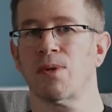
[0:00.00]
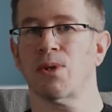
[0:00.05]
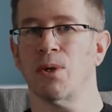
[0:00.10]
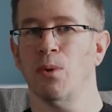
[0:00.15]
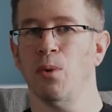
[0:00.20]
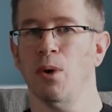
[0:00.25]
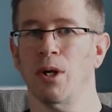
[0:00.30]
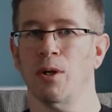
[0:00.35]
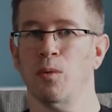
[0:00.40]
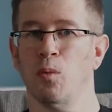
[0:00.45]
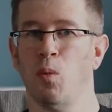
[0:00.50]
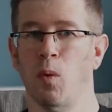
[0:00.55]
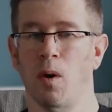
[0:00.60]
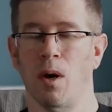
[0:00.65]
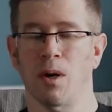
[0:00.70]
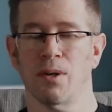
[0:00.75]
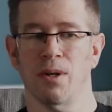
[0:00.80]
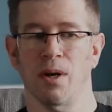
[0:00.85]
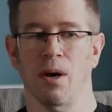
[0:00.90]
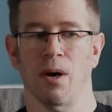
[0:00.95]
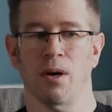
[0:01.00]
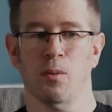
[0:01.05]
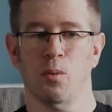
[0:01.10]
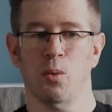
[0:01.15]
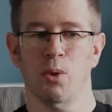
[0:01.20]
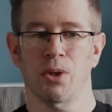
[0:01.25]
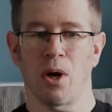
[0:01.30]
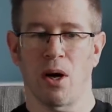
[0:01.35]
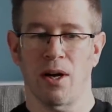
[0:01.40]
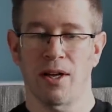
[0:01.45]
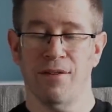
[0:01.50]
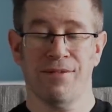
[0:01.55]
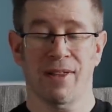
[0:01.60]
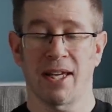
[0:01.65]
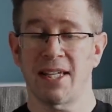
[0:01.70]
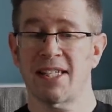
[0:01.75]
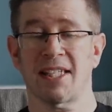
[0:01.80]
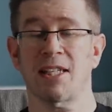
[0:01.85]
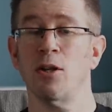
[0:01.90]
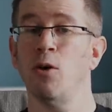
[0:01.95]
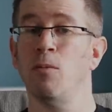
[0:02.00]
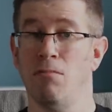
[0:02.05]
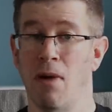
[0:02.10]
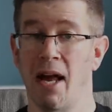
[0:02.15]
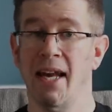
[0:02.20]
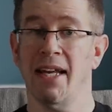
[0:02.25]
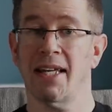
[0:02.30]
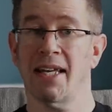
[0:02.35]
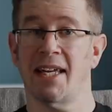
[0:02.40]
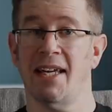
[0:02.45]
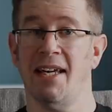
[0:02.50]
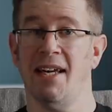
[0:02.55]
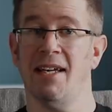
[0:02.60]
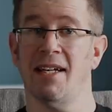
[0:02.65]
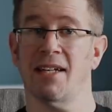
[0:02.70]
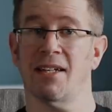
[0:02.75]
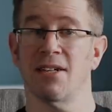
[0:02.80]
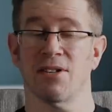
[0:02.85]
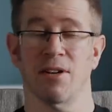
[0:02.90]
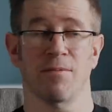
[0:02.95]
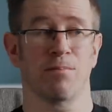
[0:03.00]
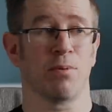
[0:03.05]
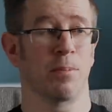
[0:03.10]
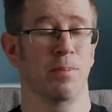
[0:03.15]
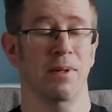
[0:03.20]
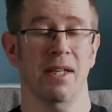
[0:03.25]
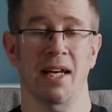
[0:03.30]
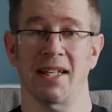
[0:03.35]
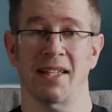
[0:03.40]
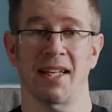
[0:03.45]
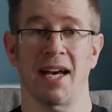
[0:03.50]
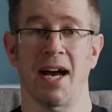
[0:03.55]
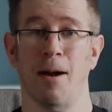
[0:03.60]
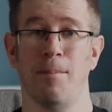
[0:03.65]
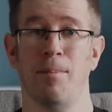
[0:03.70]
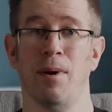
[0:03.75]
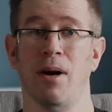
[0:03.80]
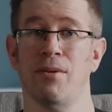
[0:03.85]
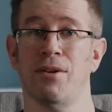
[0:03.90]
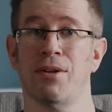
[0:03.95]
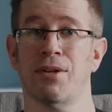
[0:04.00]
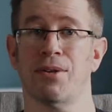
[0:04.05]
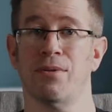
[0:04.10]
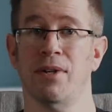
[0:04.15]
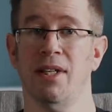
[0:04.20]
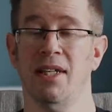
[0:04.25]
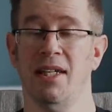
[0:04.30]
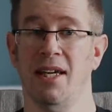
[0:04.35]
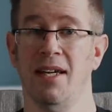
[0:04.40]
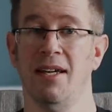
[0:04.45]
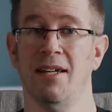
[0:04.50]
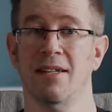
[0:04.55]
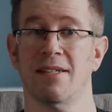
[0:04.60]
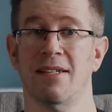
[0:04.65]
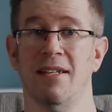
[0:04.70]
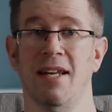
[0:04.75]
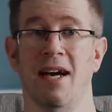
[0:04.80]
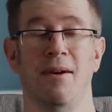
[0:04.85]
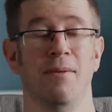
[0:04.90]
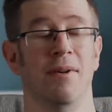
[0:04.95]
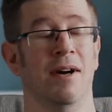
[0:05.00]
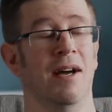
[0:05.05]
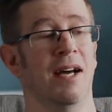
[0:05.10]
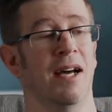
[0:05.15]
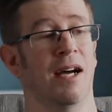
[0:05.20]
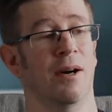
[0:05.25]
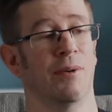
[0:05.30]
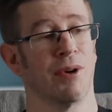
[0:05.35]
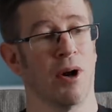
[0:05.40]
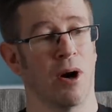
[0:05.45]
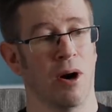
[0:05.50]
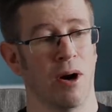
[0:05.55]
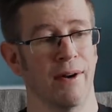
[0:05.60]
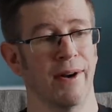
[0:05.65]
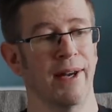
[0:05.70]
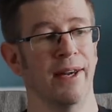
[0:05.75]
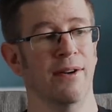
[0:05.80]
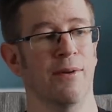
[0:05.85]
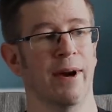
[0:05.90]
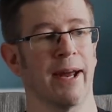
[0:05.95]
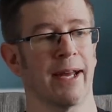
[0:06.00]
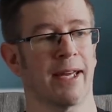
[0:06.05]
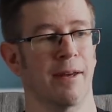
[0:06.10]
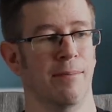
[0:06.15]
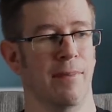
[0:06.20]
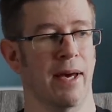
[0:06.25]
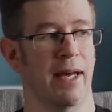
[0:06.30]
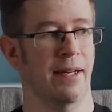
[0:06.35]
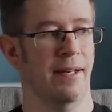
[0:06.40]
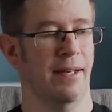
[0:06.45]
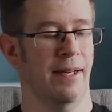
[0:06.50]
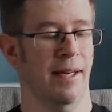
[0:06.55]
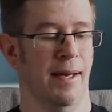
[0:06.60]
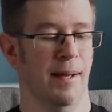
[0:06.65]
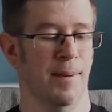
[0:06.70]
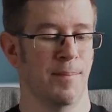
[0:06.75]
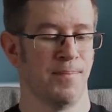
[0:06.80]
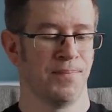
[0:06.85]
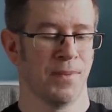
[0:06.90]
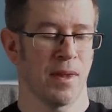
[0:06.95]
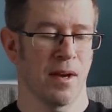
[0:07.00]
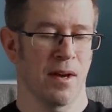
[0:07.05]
So I, I, I would if they still make it because I've probably had that about three years now. I would highly recommend it.